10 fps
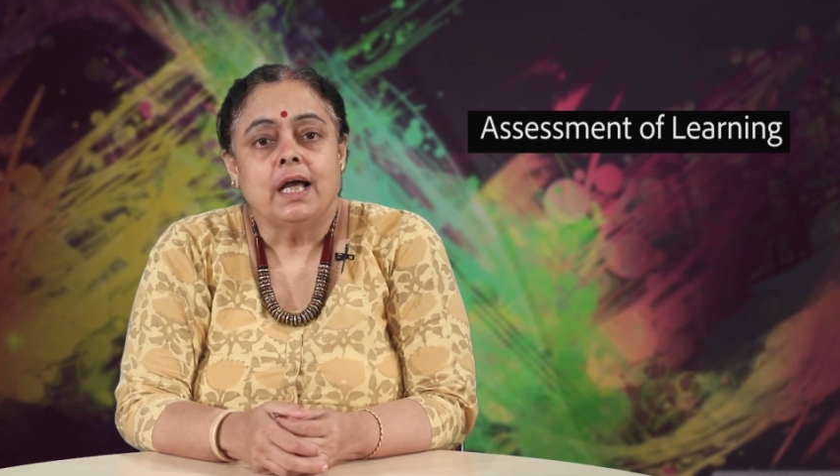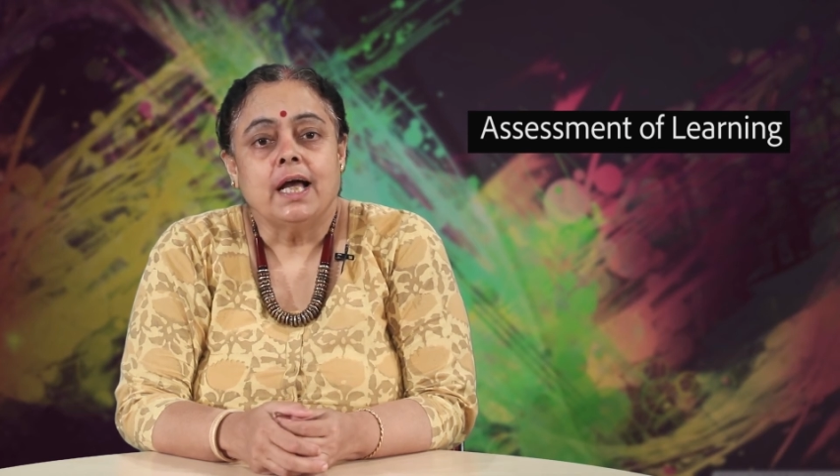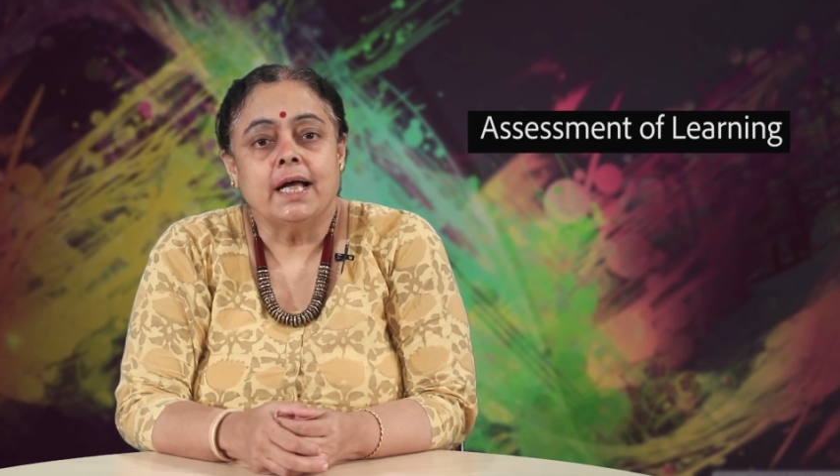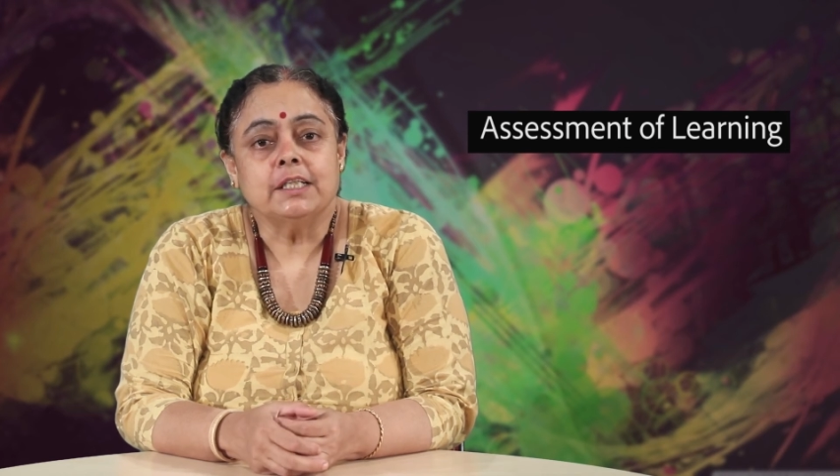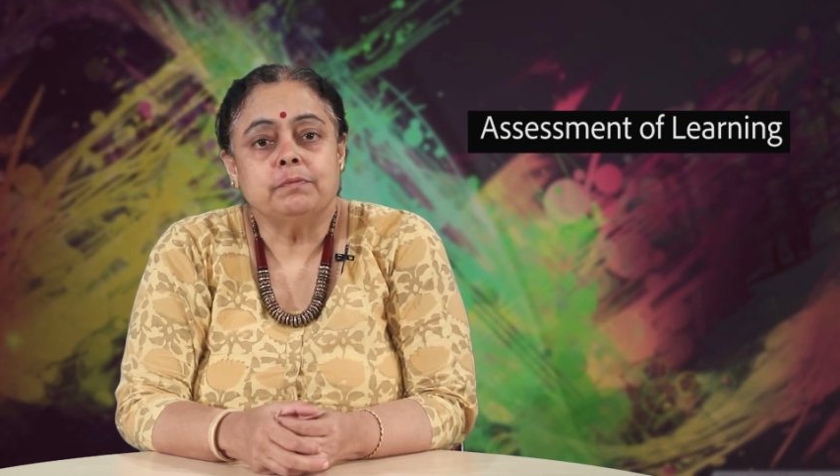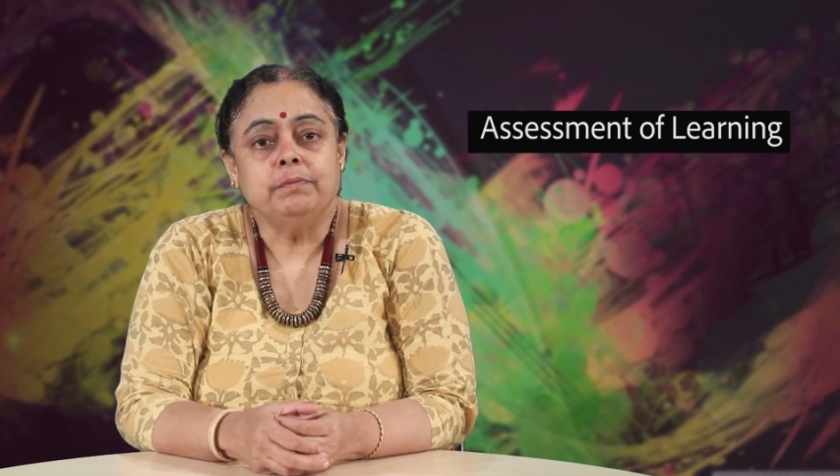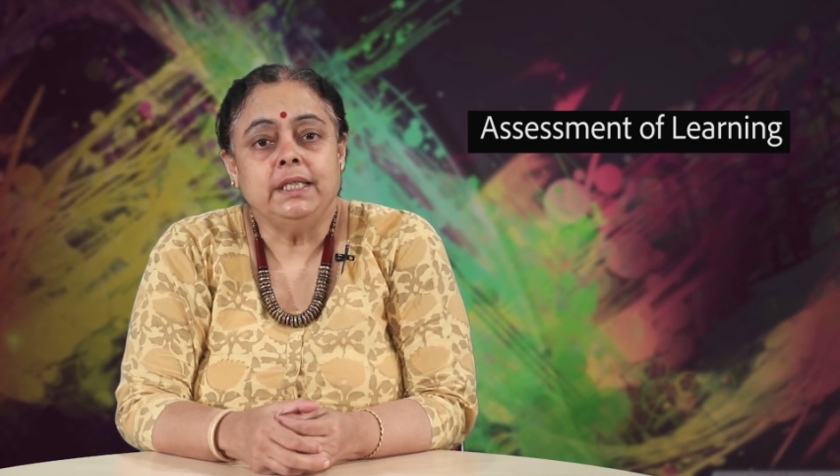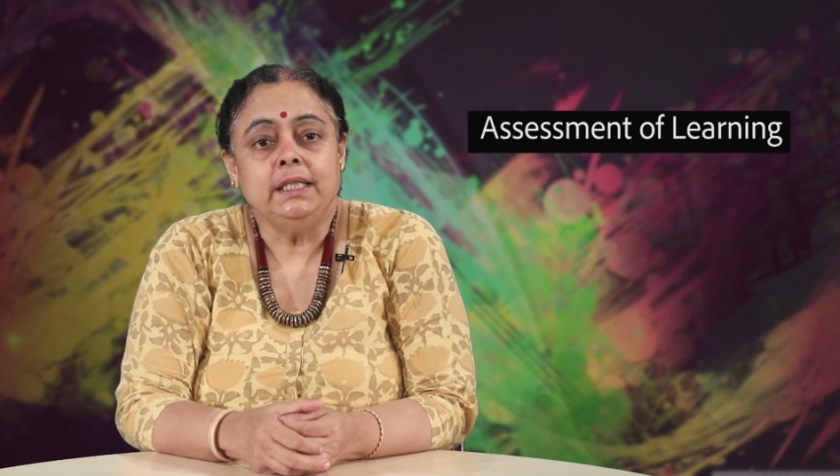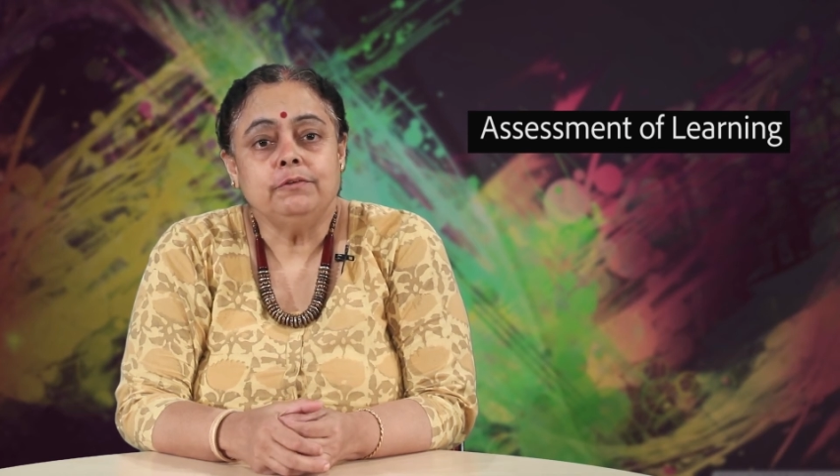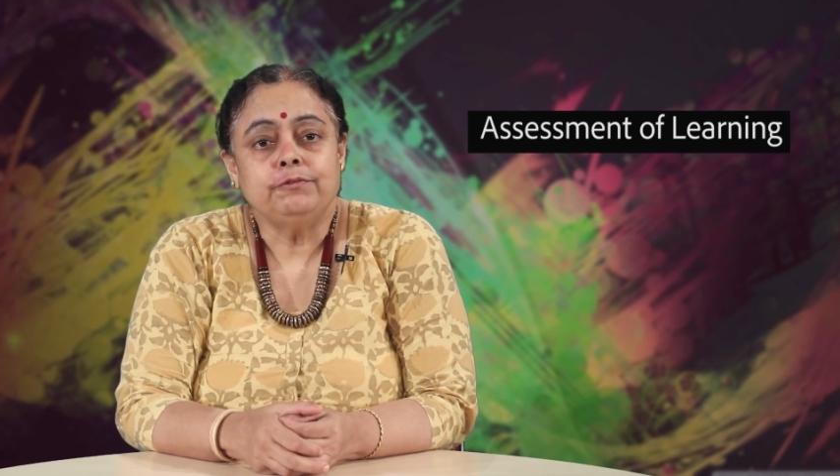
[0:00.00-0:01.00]
has
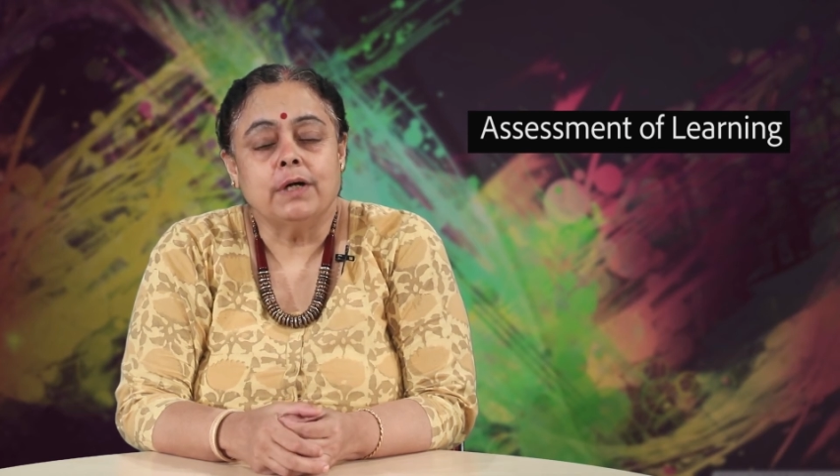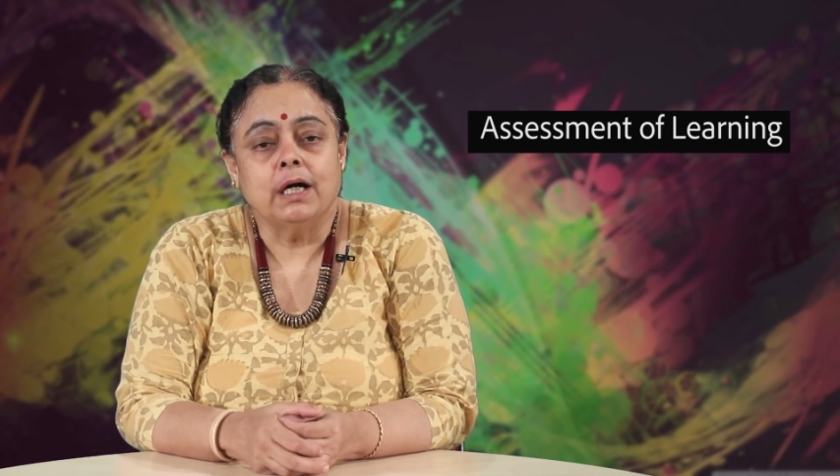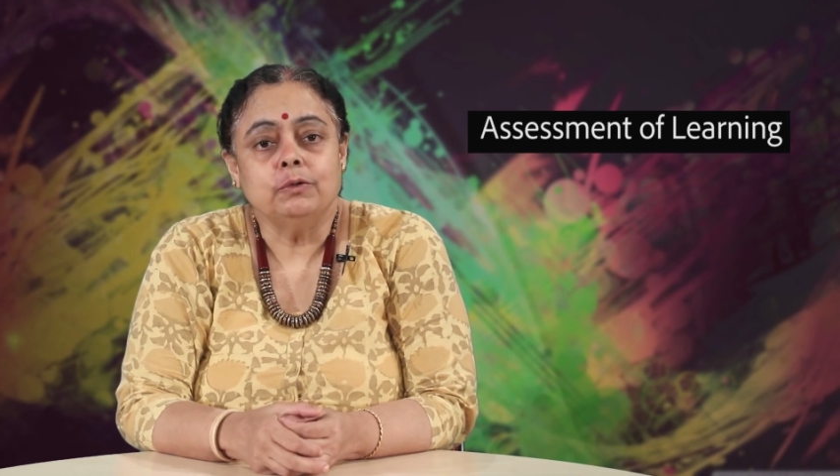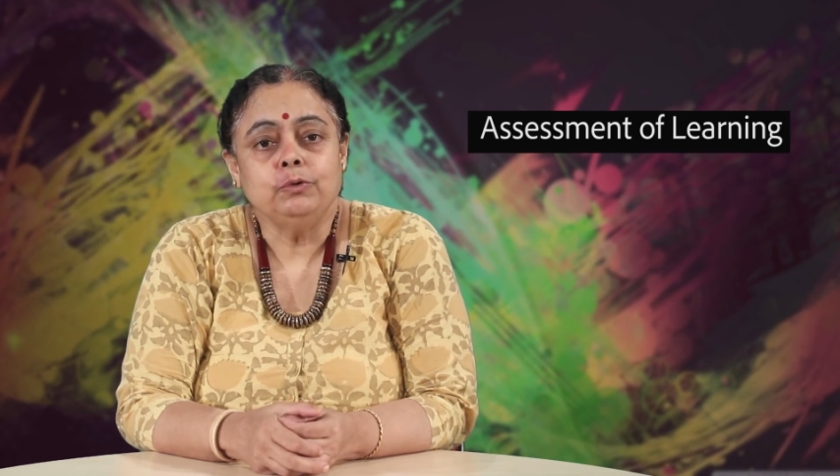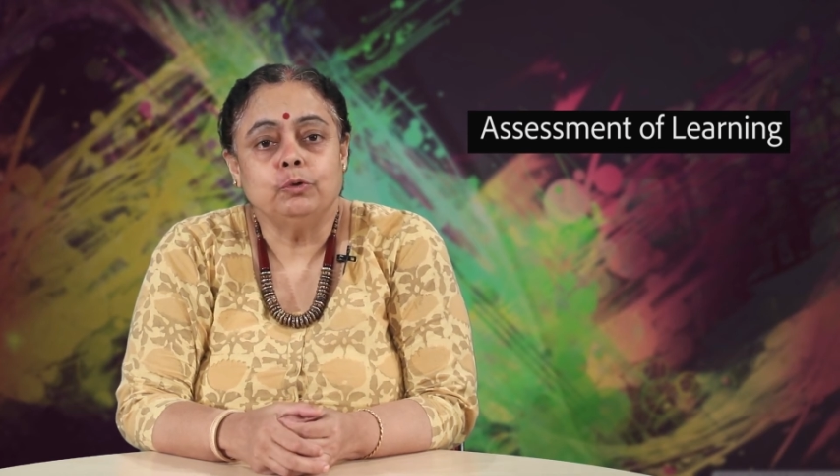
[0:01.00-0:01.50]
been found